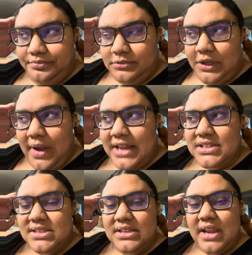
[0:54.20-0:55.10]
so I
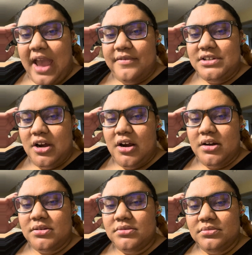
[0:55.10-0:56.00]
just did
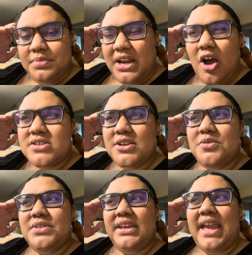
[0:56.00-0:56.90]
Avatar, but also
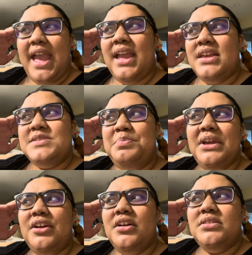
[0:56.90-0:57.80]
the gang is
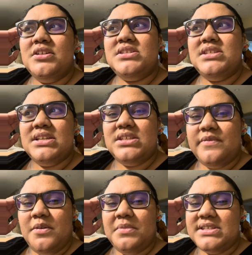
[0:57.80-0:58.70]
bigger. There's 6 of
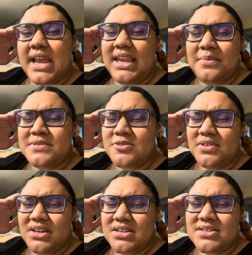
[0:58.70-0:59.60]
them because I keep Suki
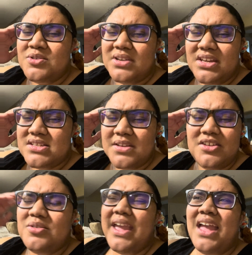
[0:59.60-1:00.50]
because Suki is
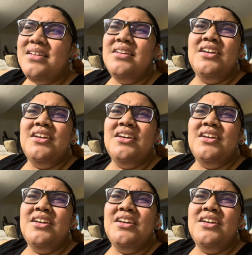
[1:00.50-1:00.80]
you can't